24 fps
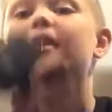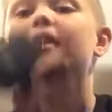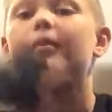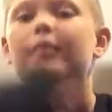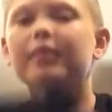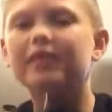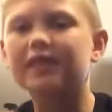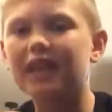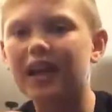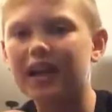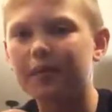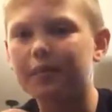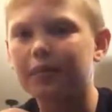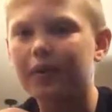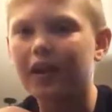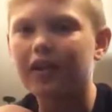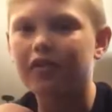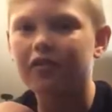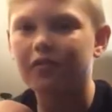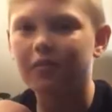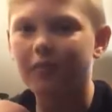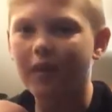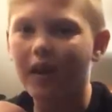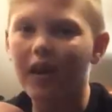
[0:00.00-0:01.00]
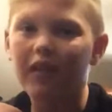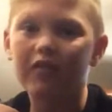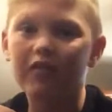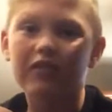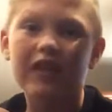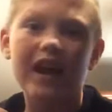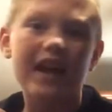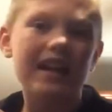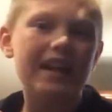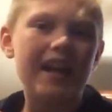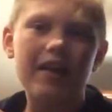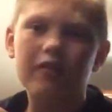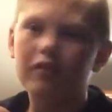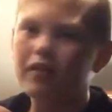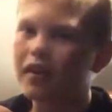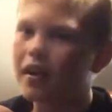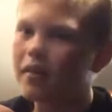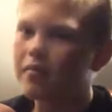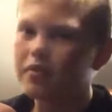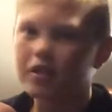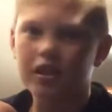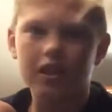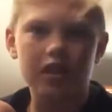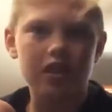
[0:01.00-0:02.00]
because I can play Red Dead
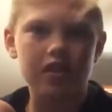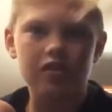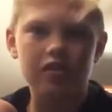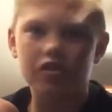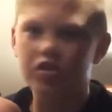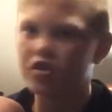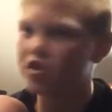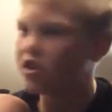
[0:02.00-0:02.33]
Redemption,